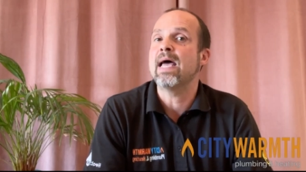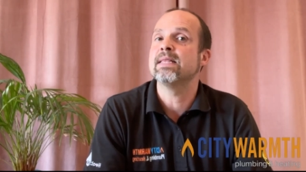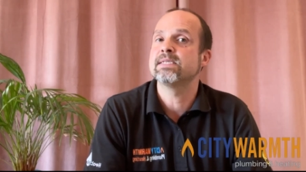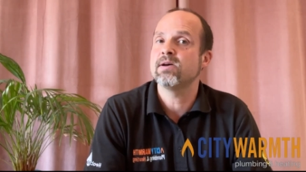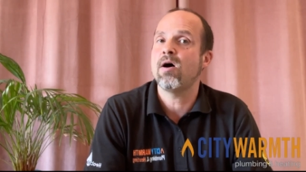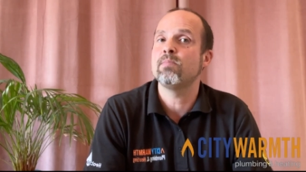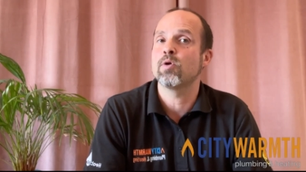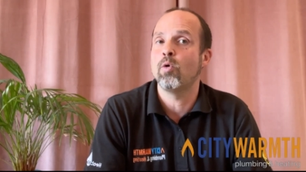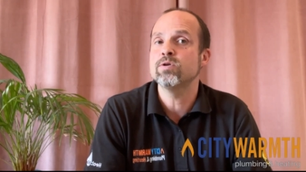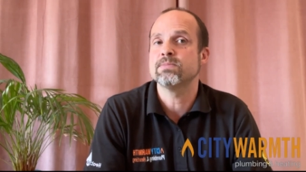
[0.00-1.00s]
and the time
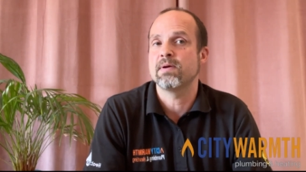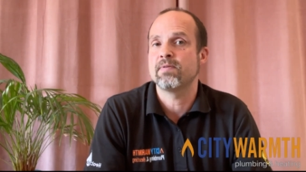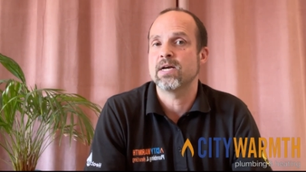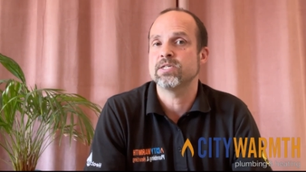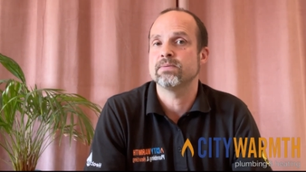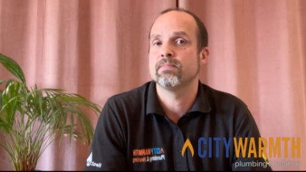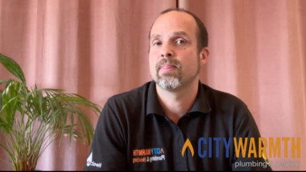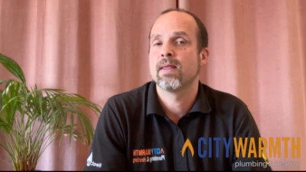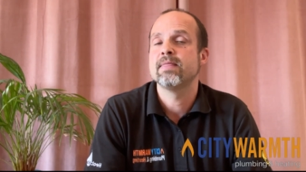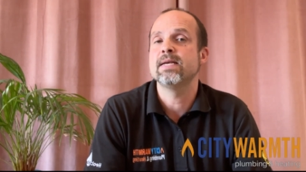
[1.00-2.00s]
will also be flashing.
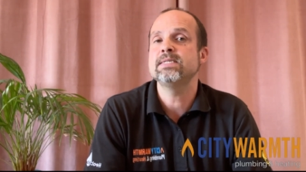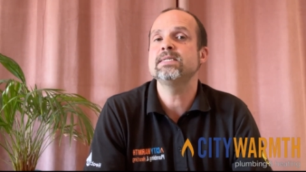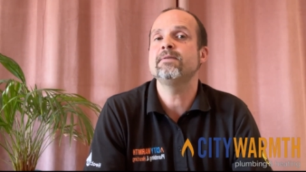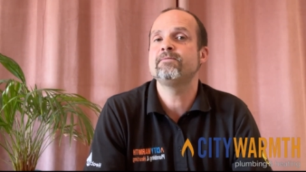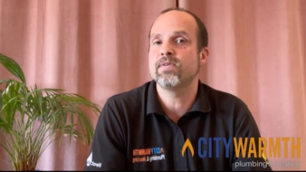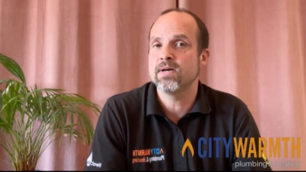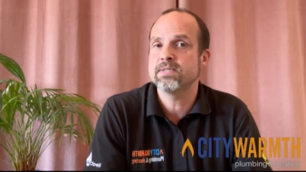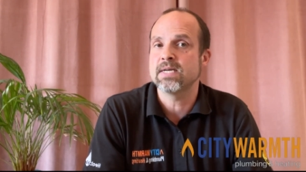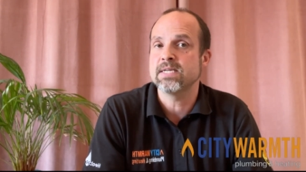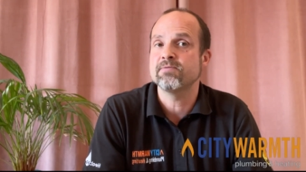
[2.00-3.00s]
This is the
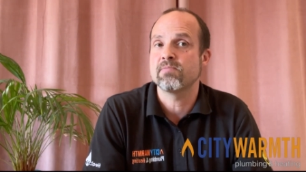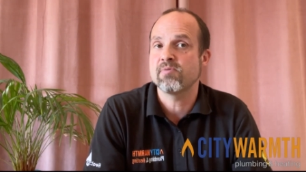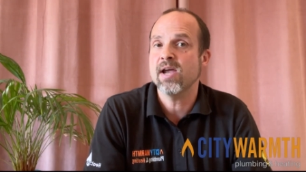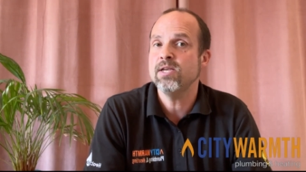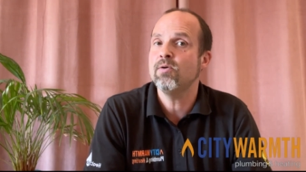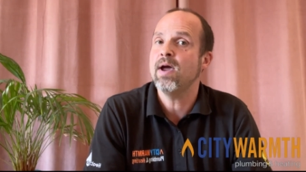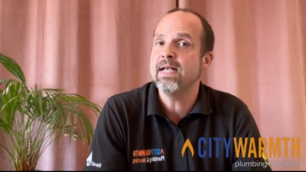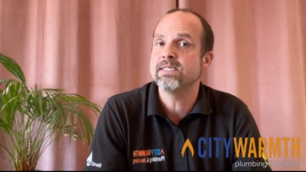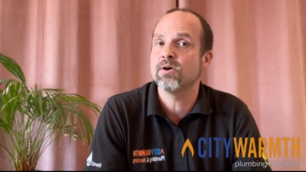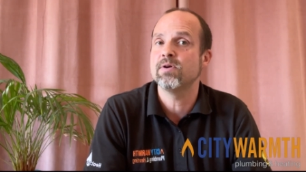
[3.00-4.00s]
first setting for bringing your
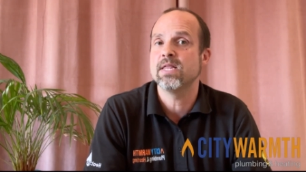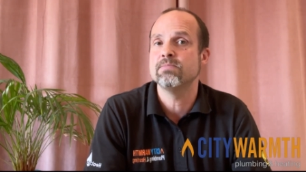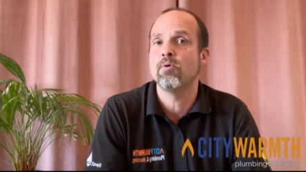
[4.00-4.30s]
heating on in the